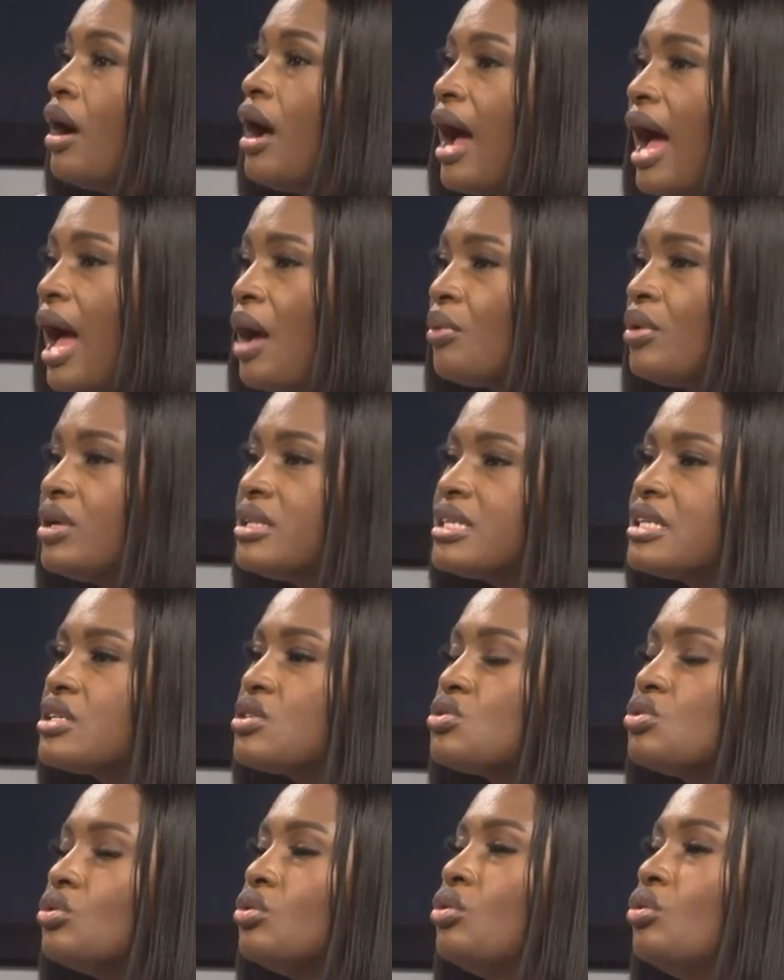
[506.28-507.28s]
I want us
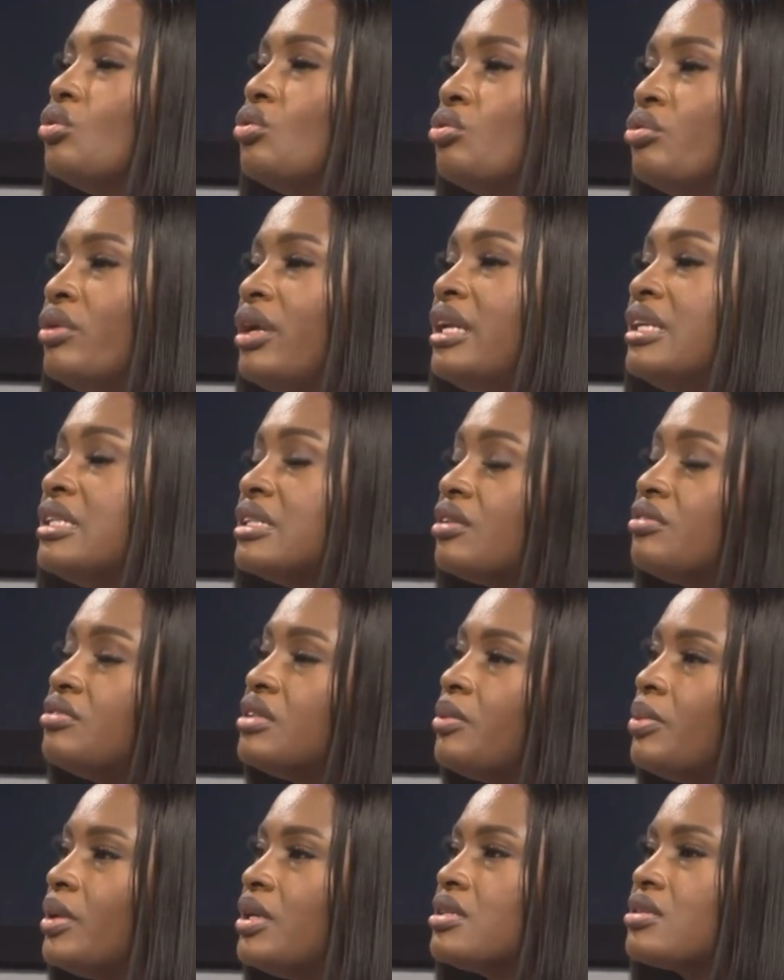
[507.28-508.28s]
to really delve
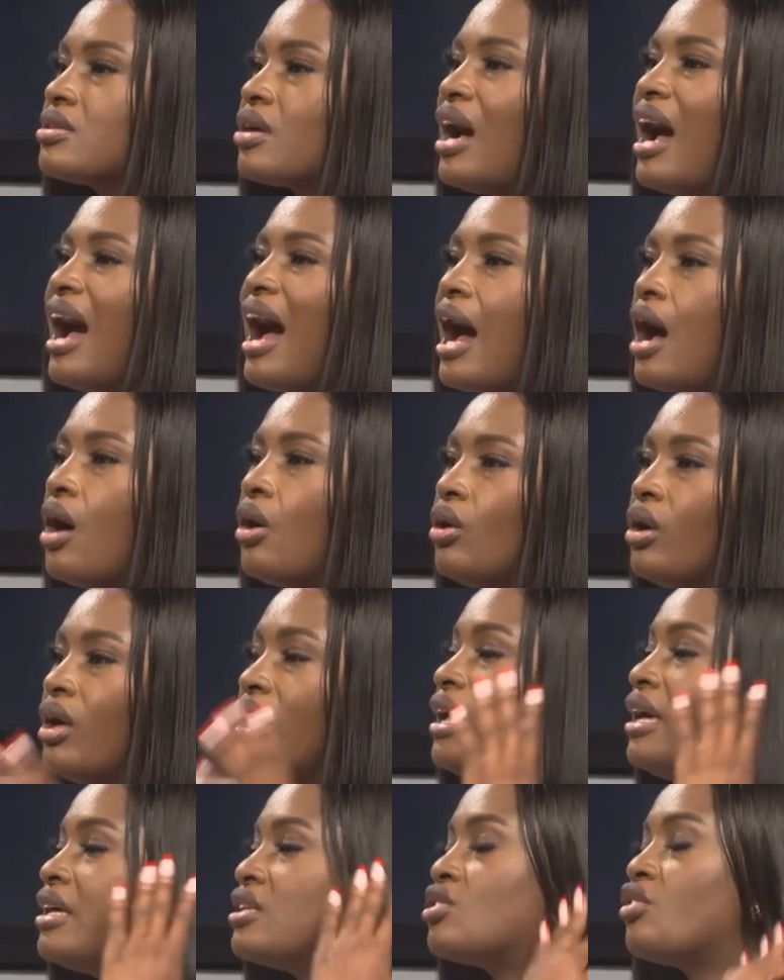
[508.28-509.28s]
deep into how,
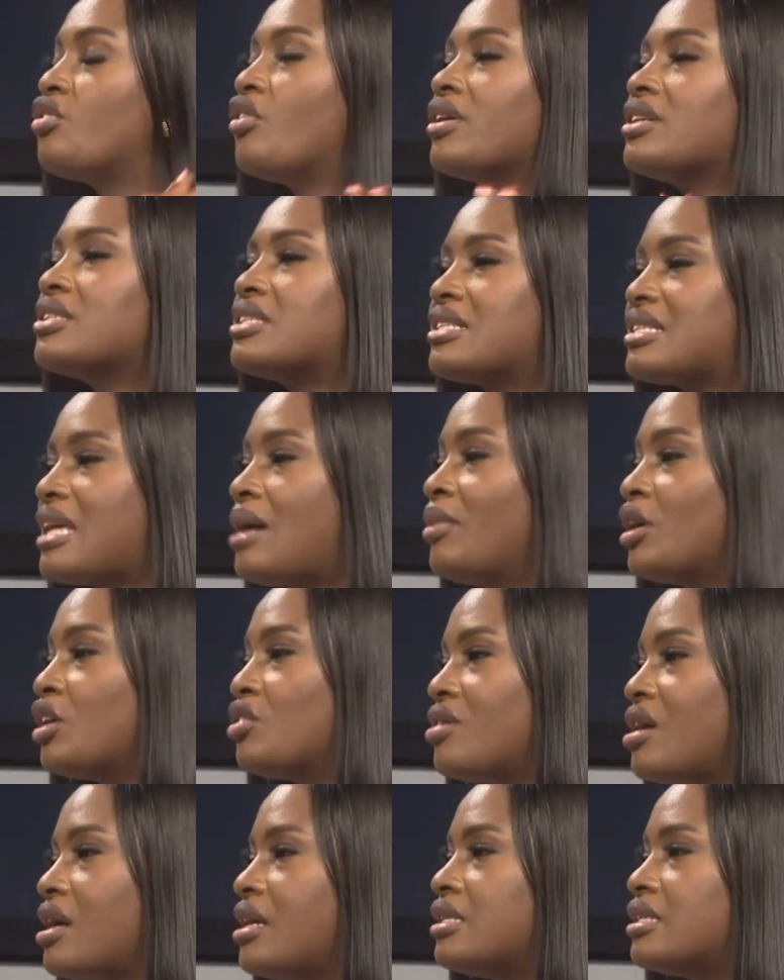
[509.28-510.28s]
so for instance, I'm a
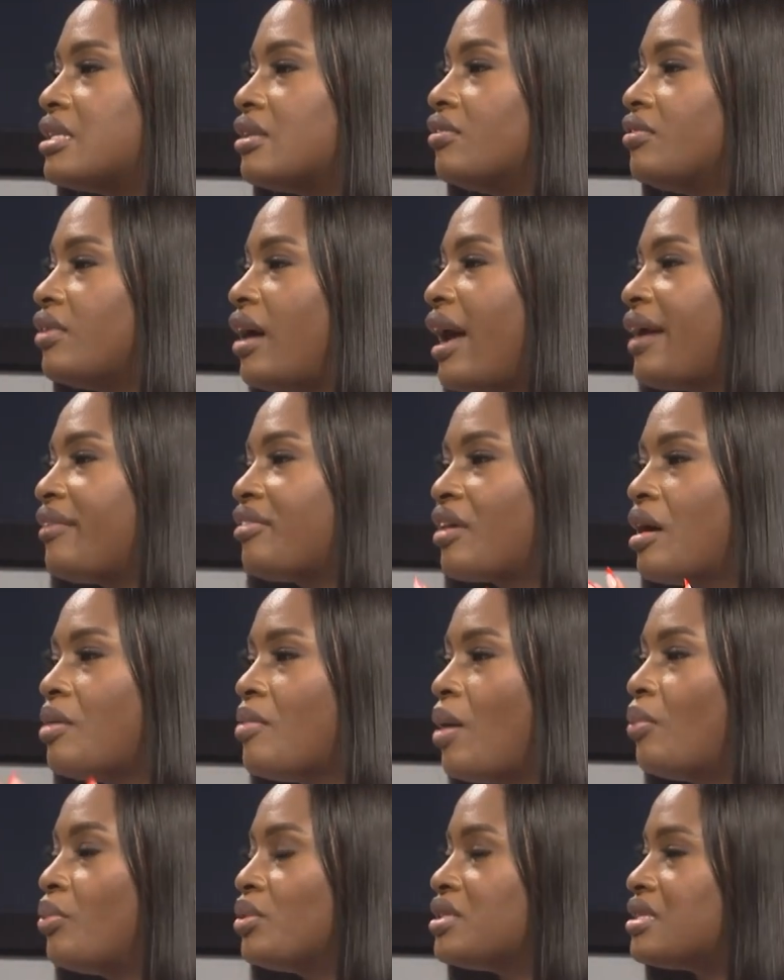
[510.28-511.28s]
creative, I've come
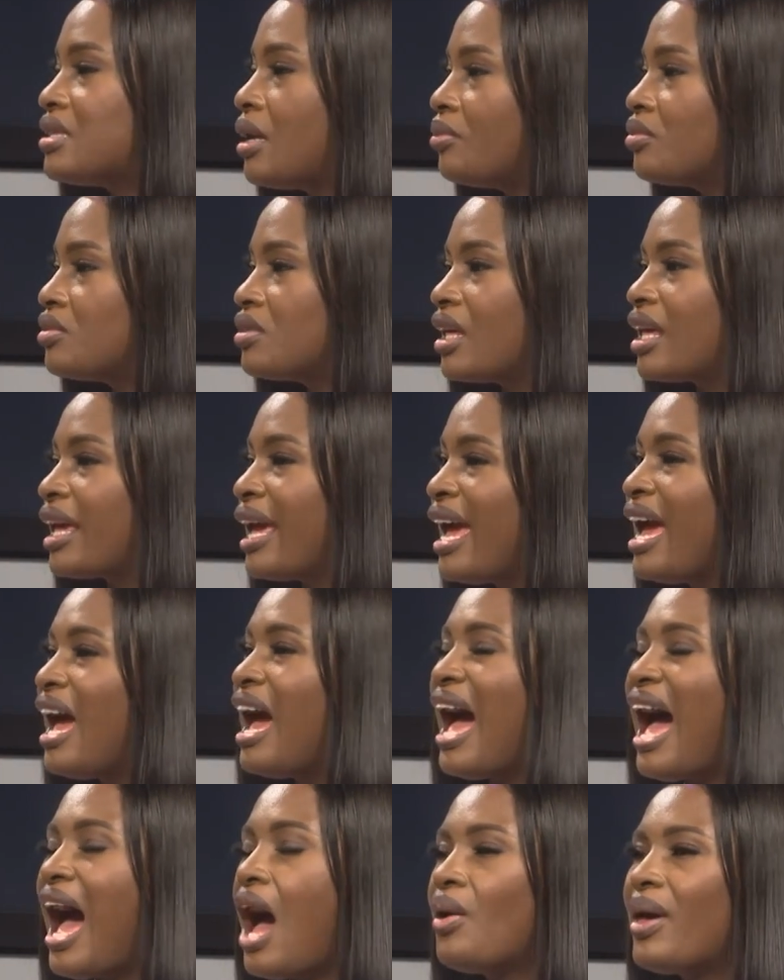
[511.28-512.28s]
up with something.
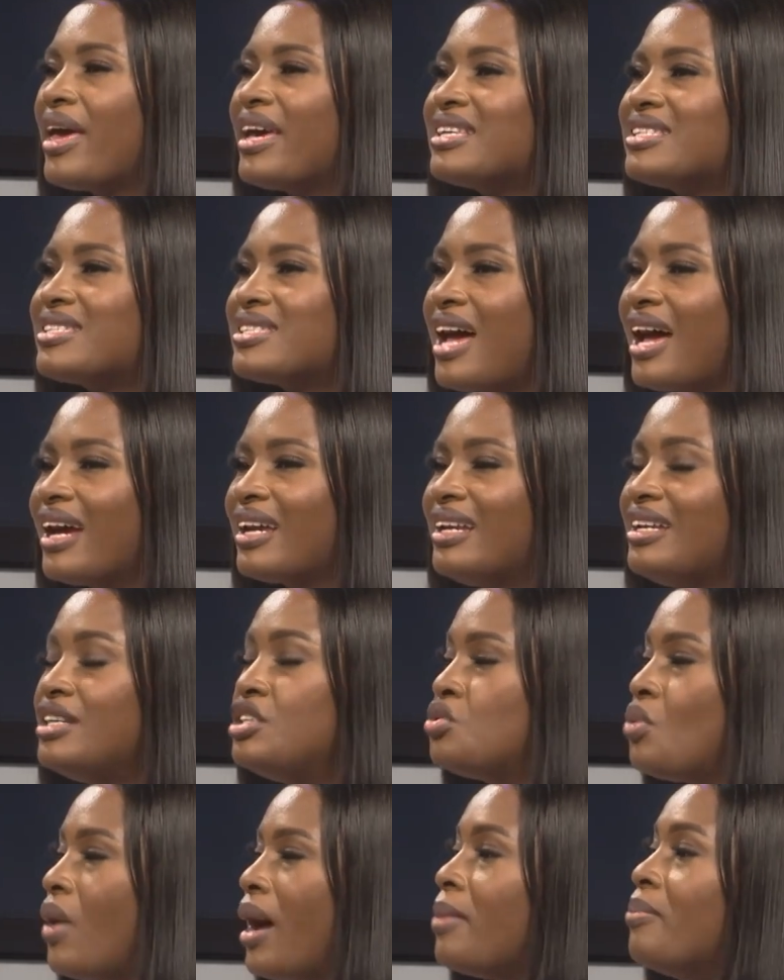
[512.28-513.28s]
How exactly
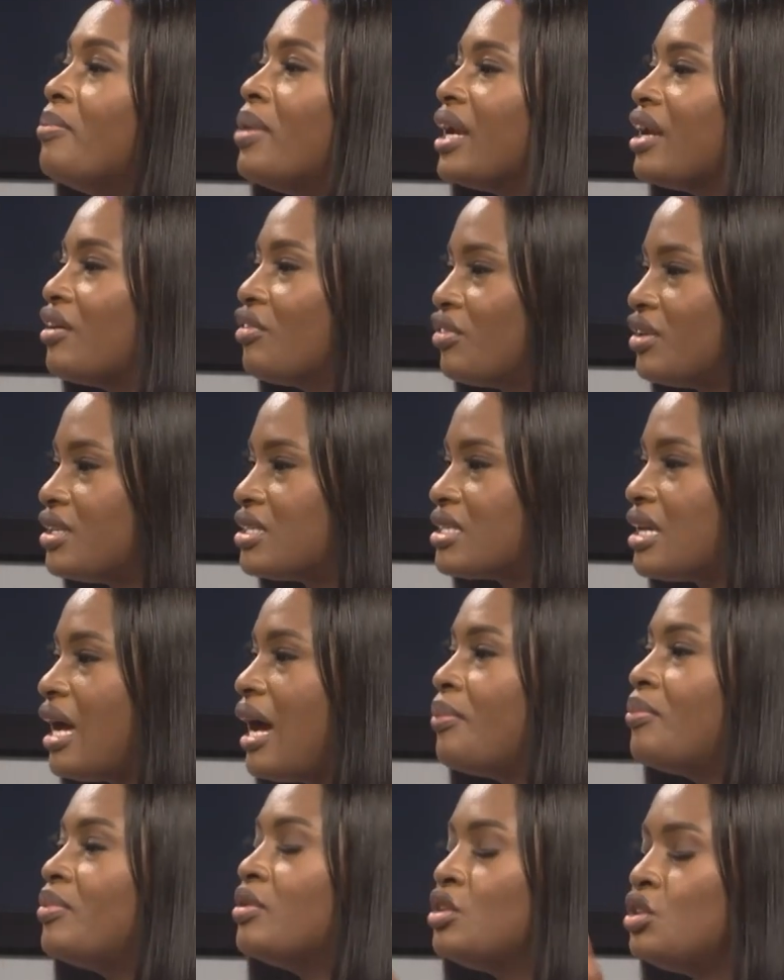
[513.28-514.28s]
do I benefit?
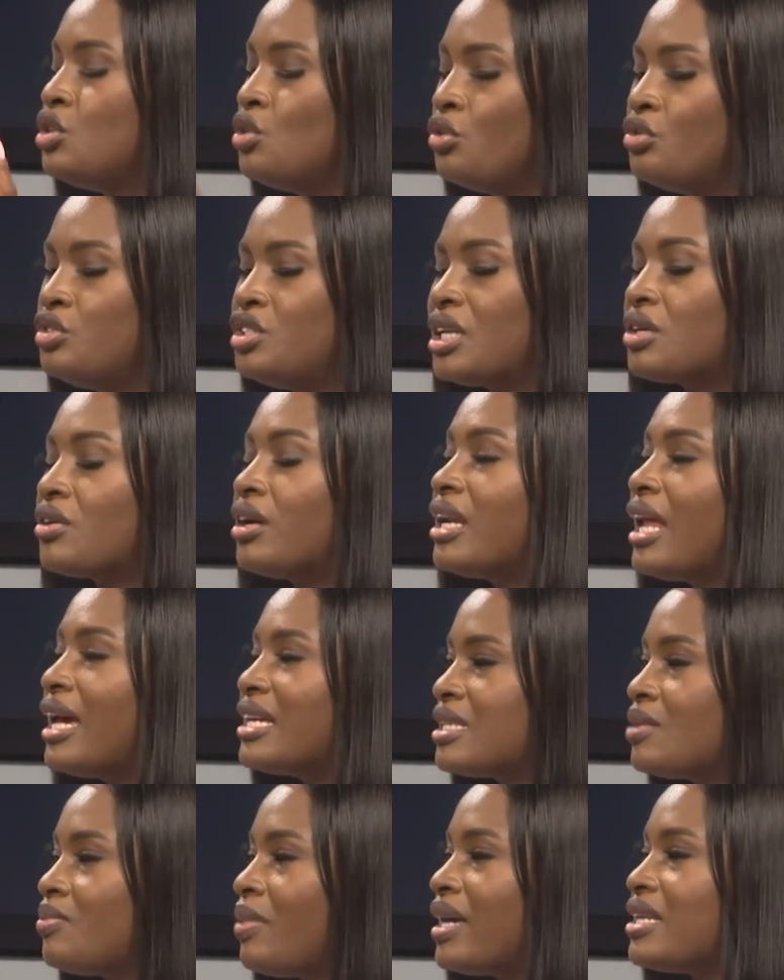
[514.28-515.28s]
You've
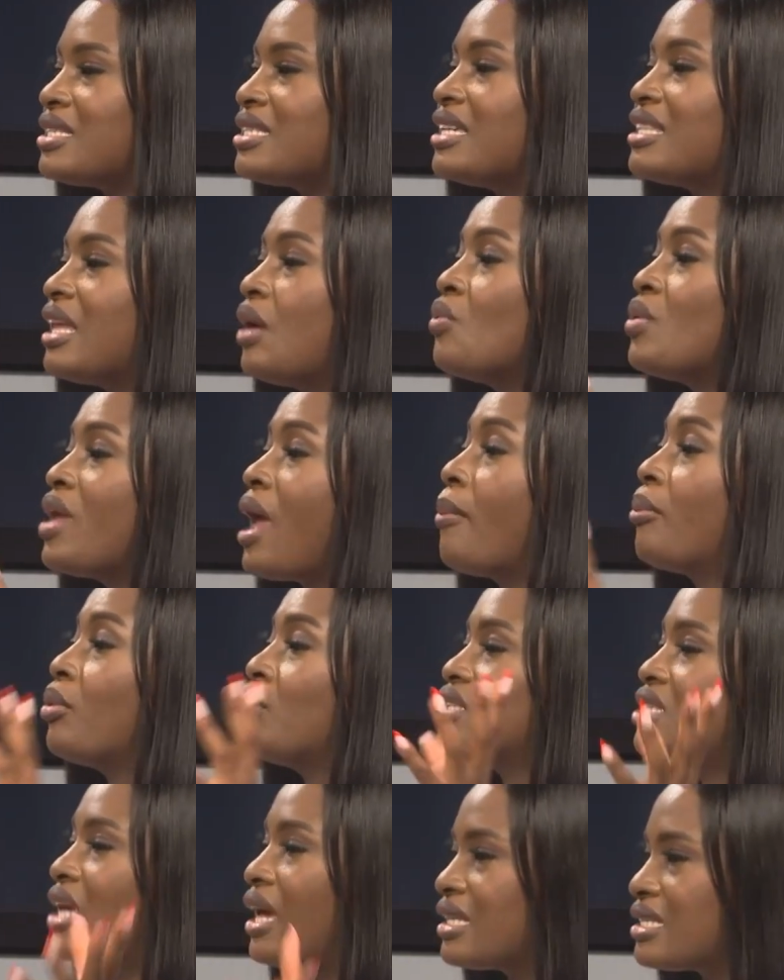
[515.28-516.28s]
generalized it by saying that we are
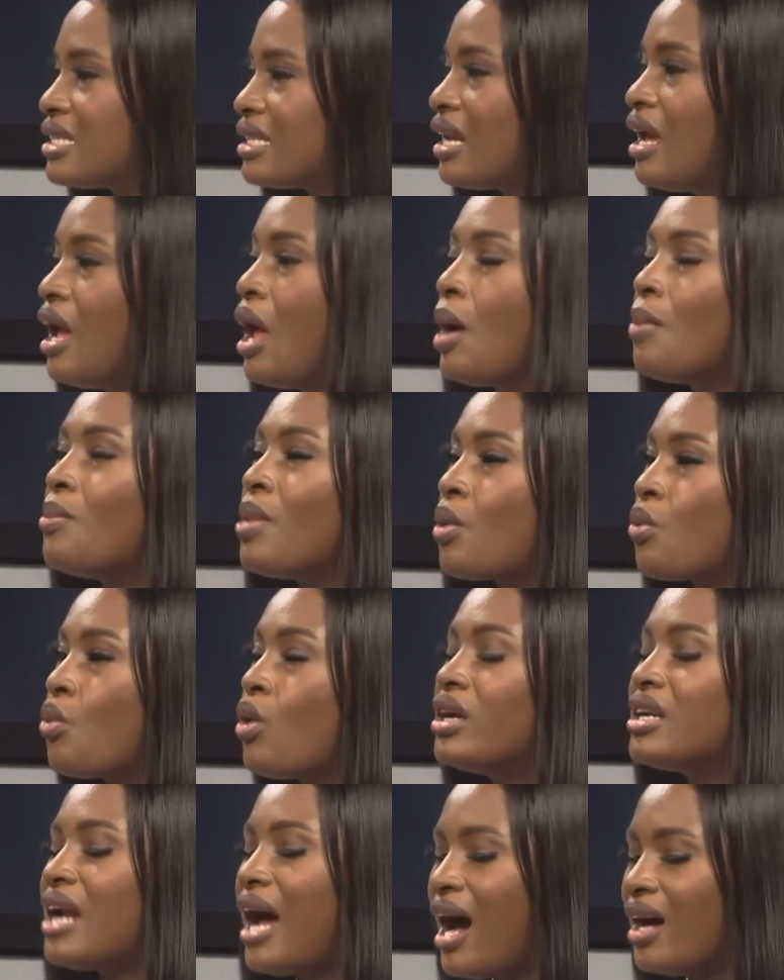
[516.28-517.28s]
protected, but
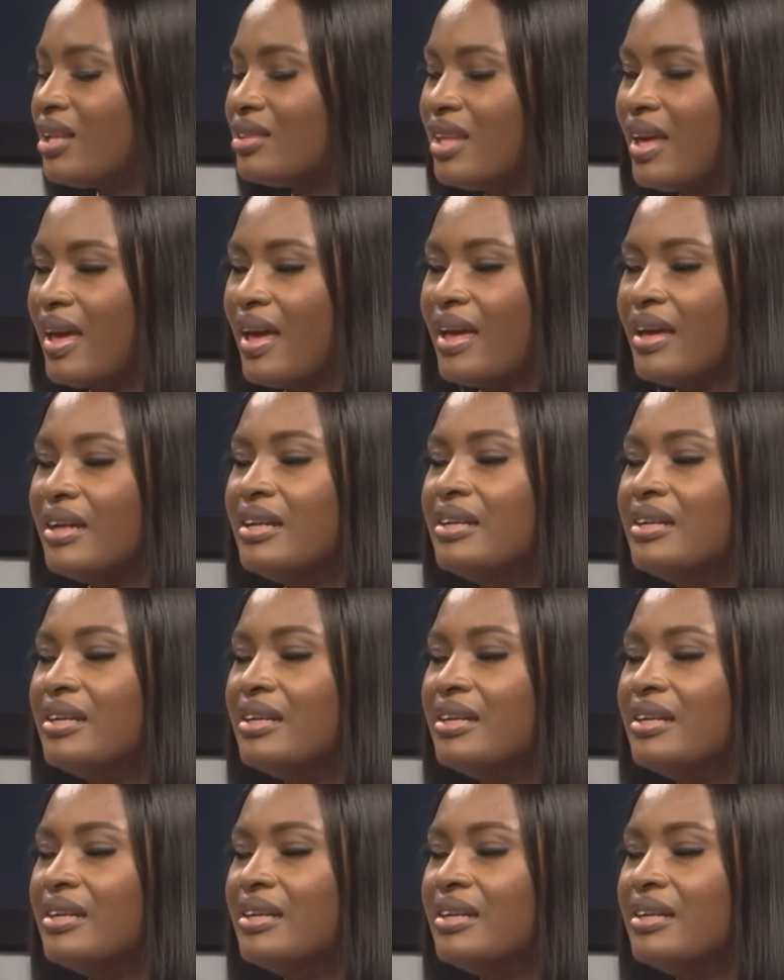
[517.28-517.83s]
what are the